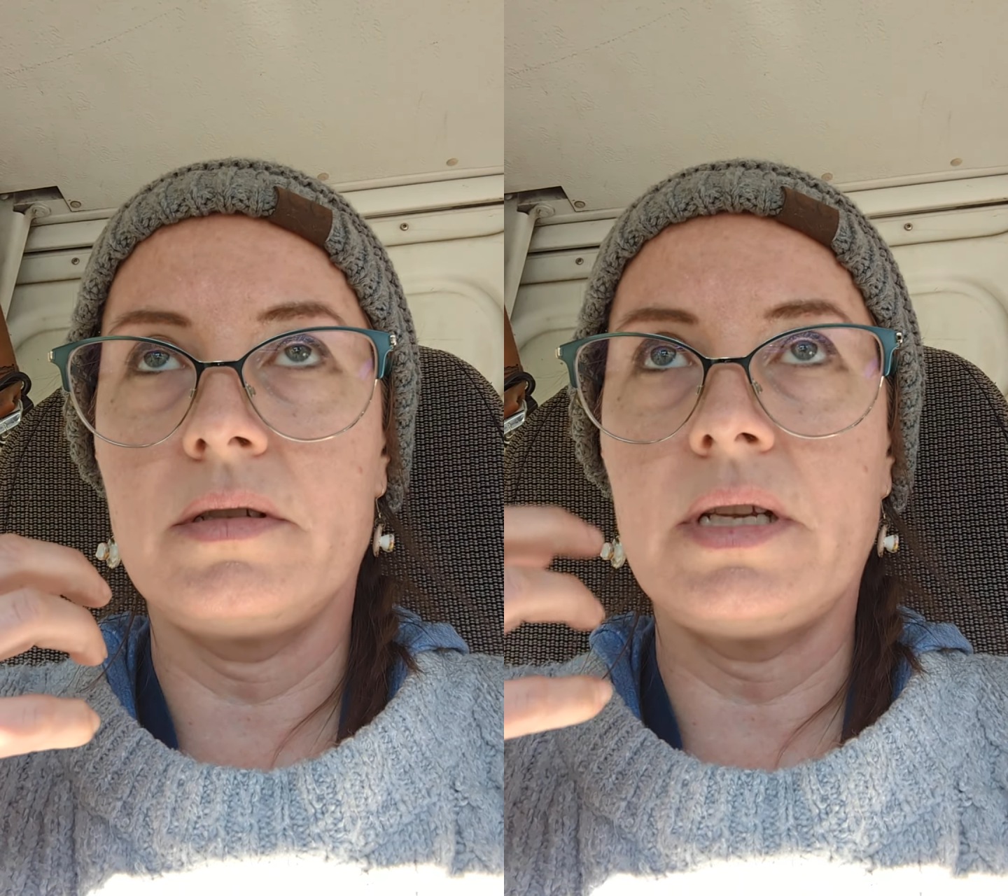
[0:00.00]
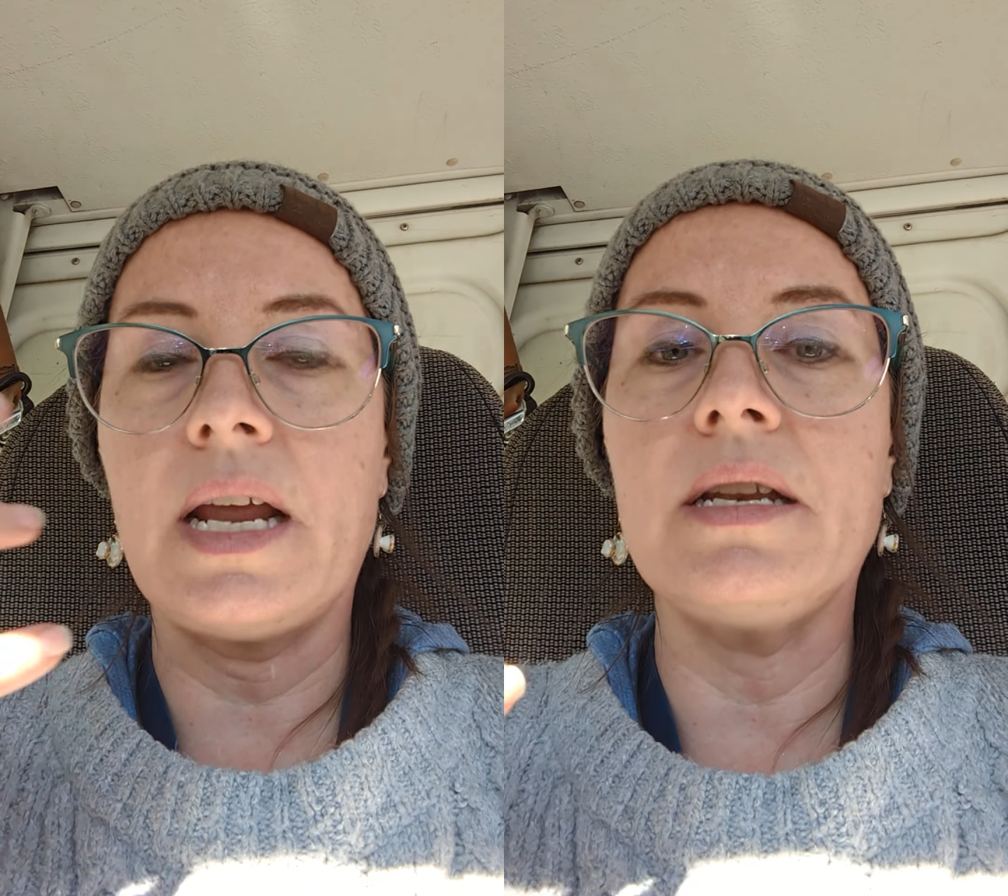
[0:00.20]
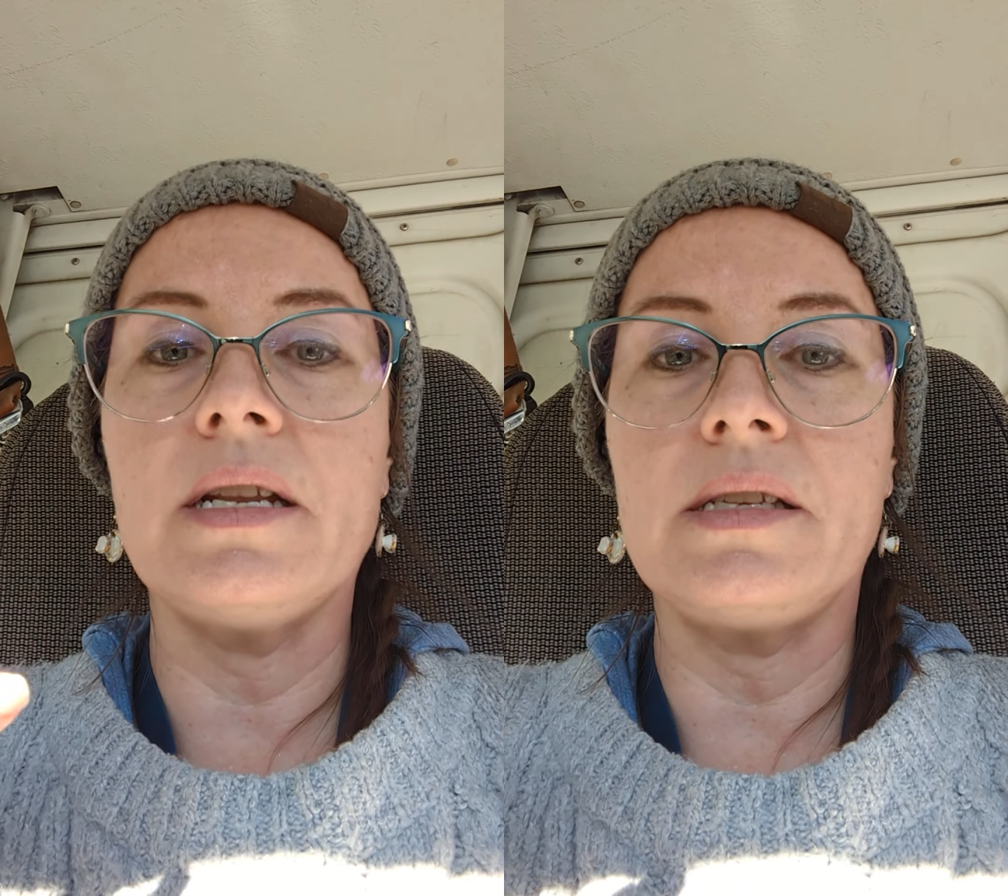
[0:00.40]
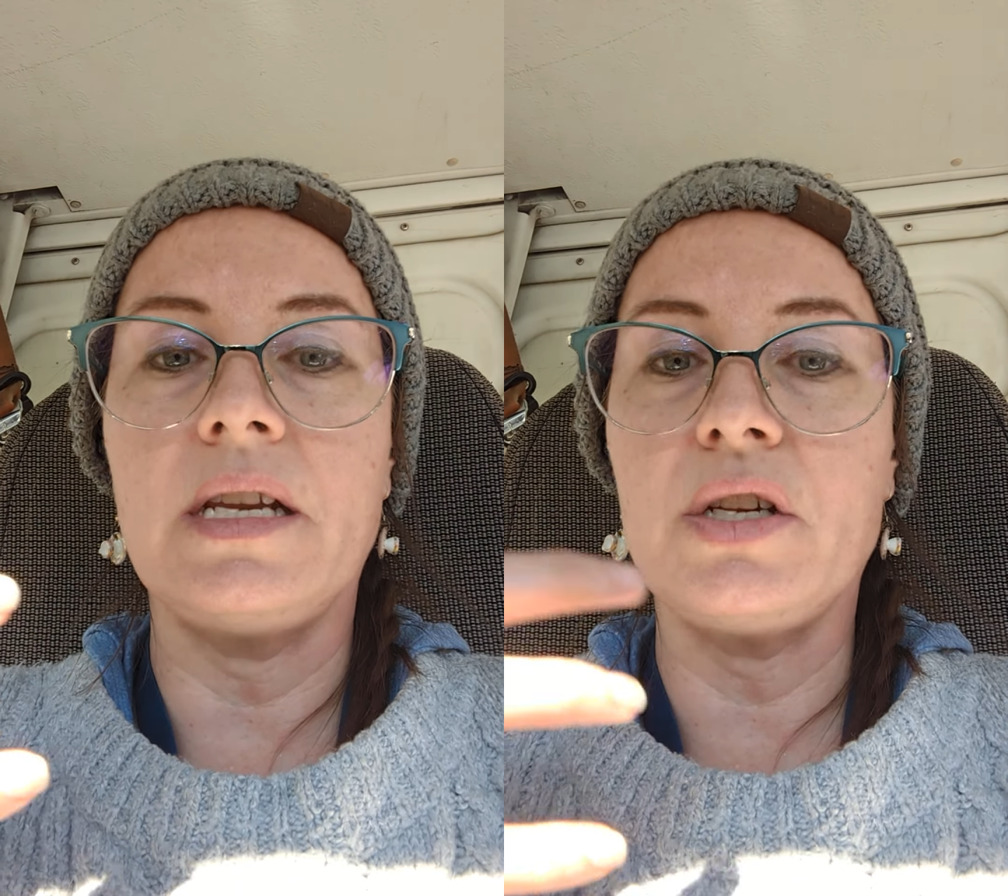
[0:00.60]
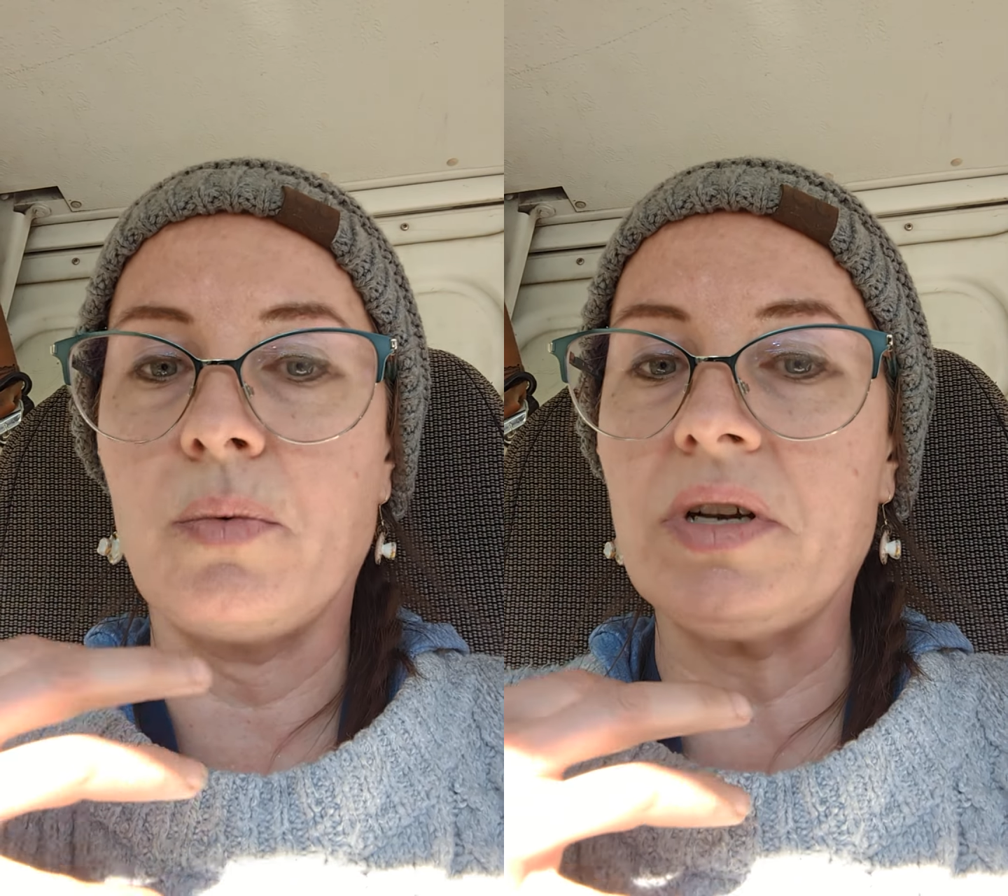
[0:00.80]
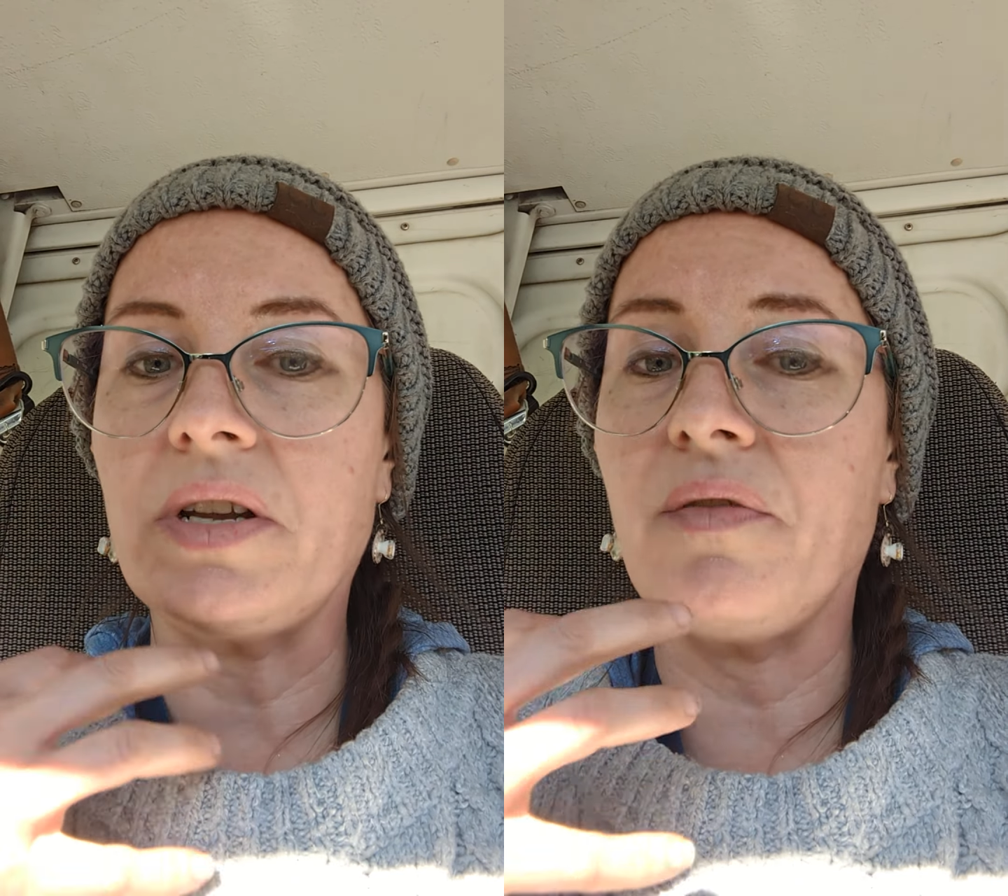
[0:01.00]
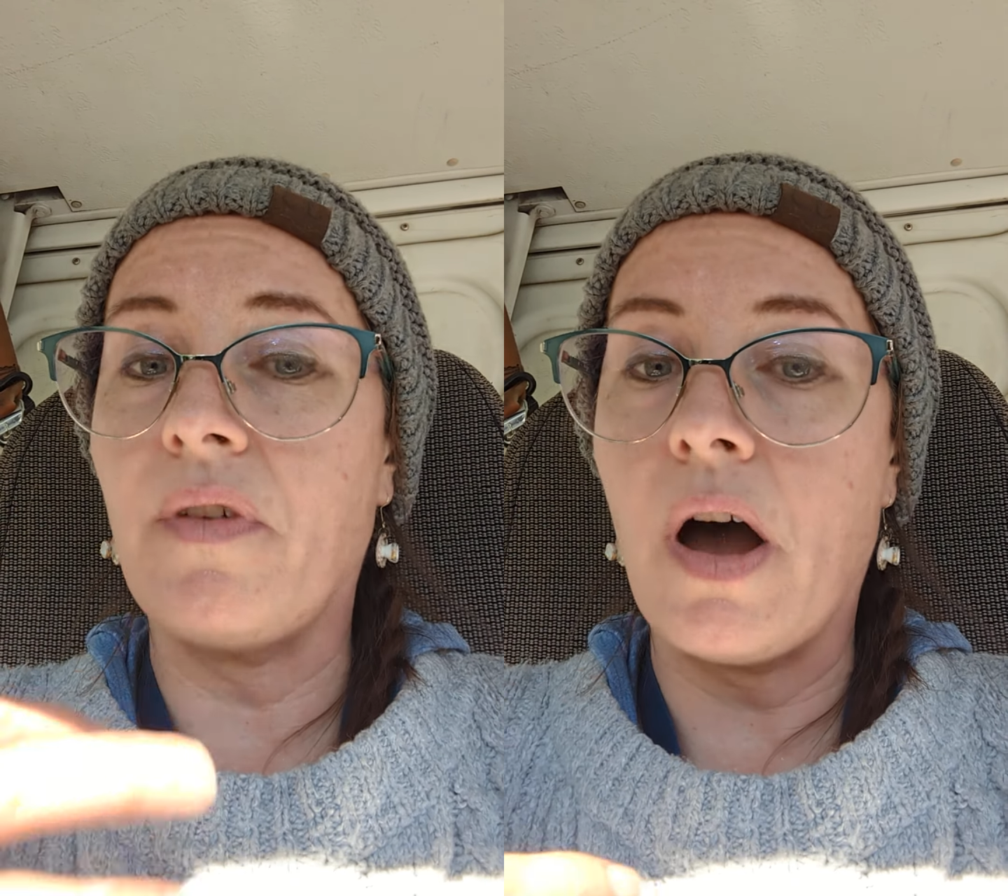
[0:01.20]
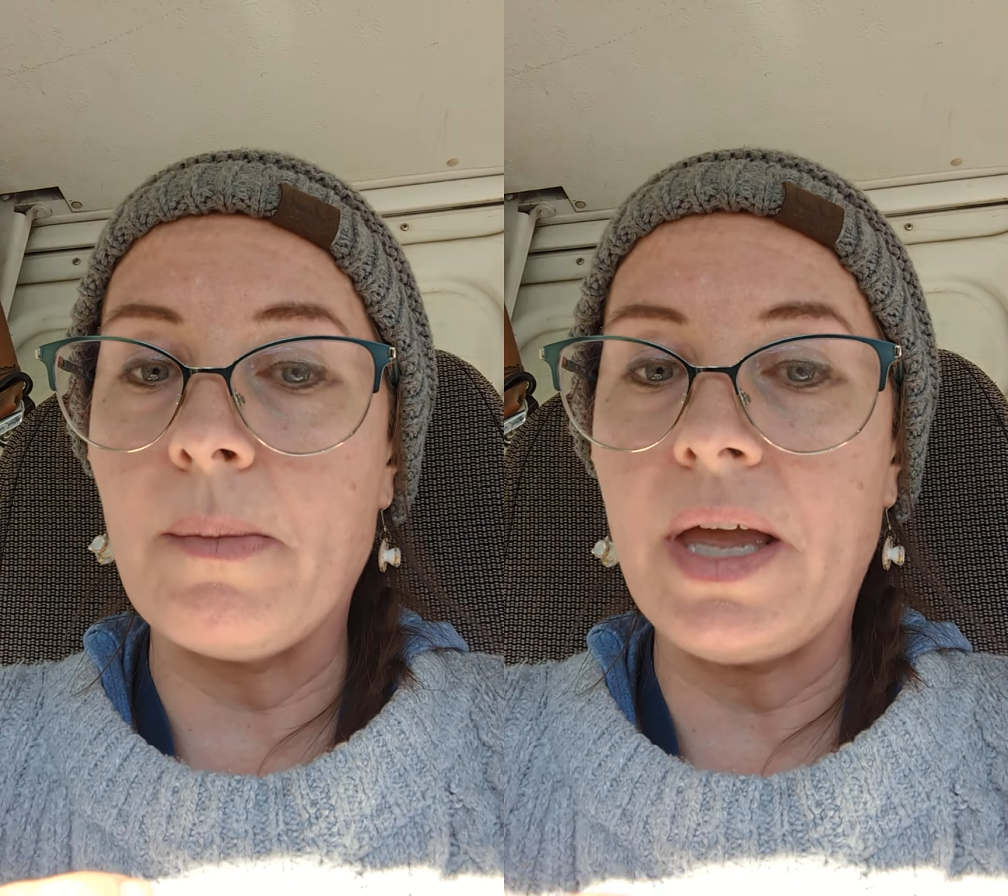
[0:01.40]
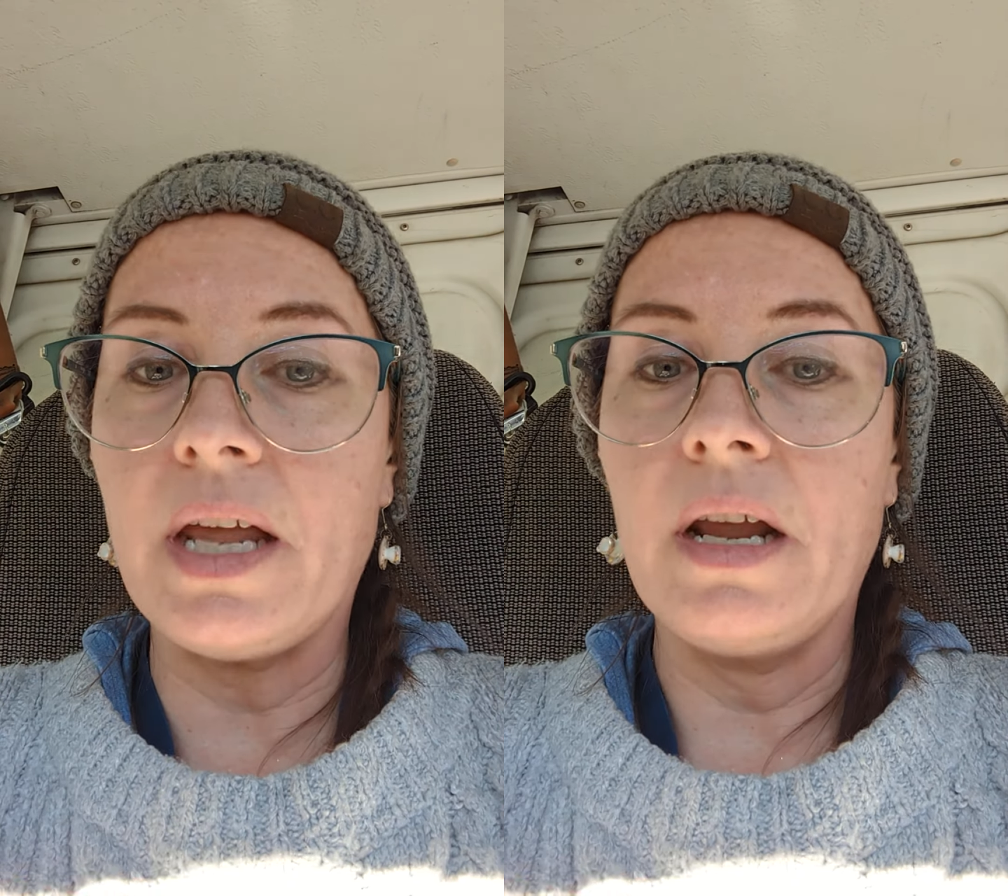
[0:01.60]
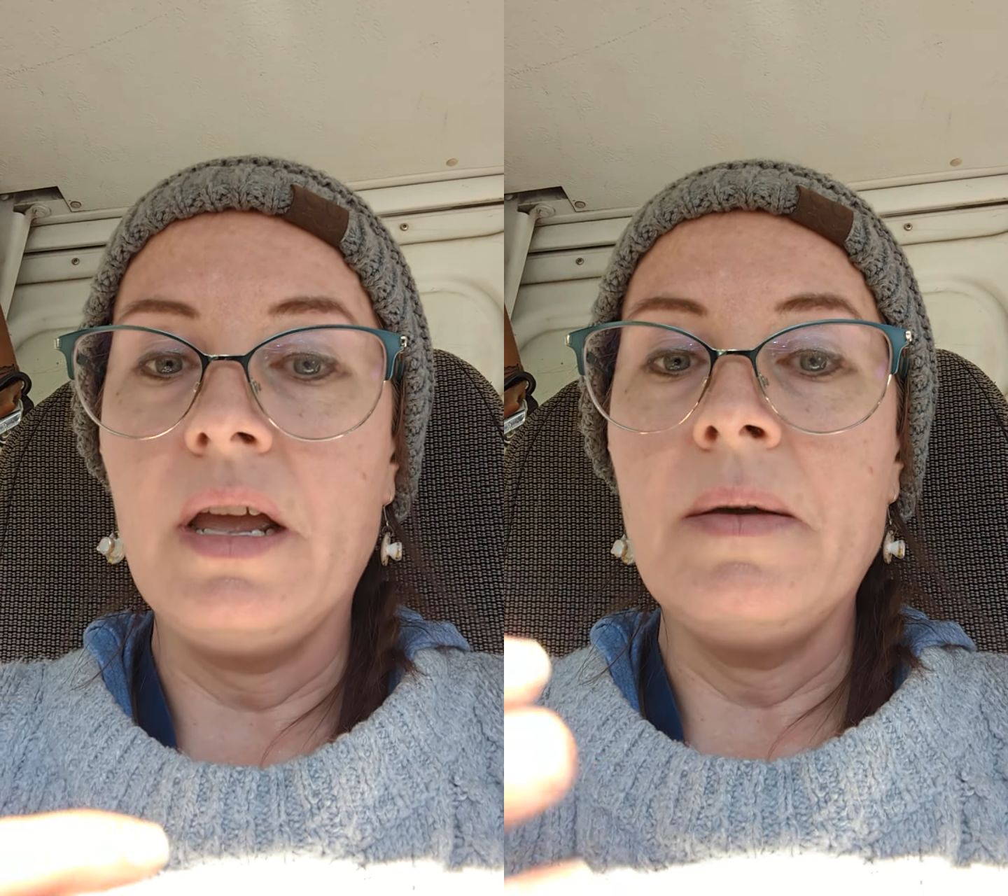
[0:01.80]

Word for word: tendency to want to vomit